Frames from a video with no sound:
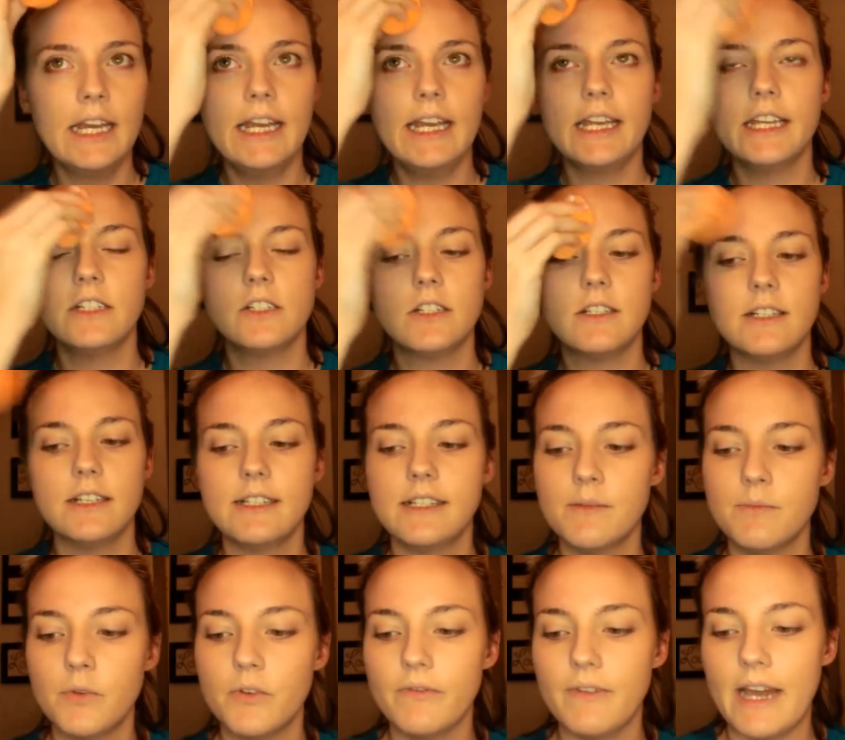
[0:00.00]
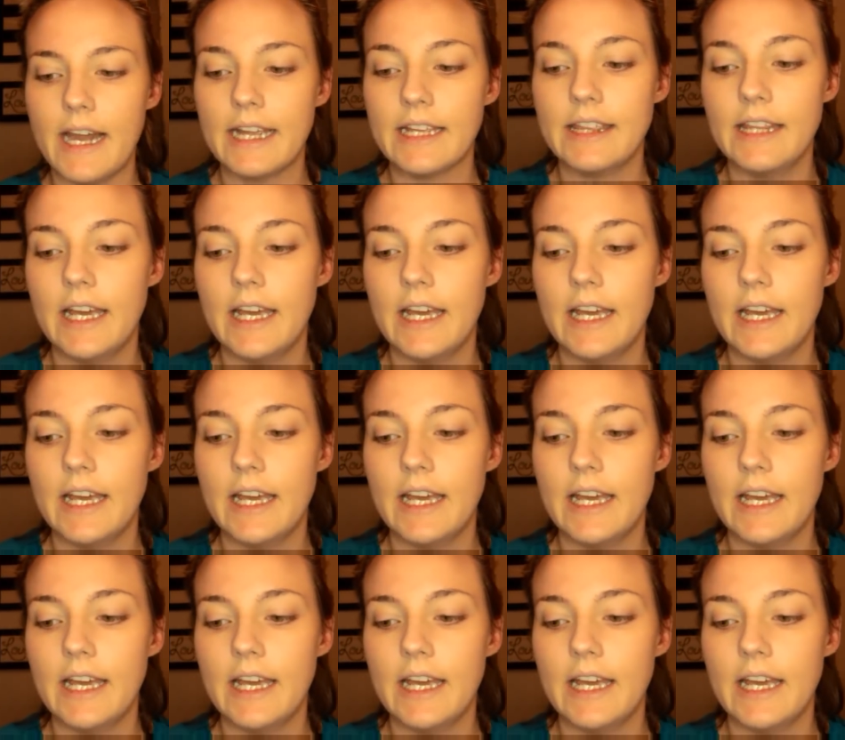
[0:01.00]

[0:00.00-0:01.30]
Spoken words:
It's just the simple fact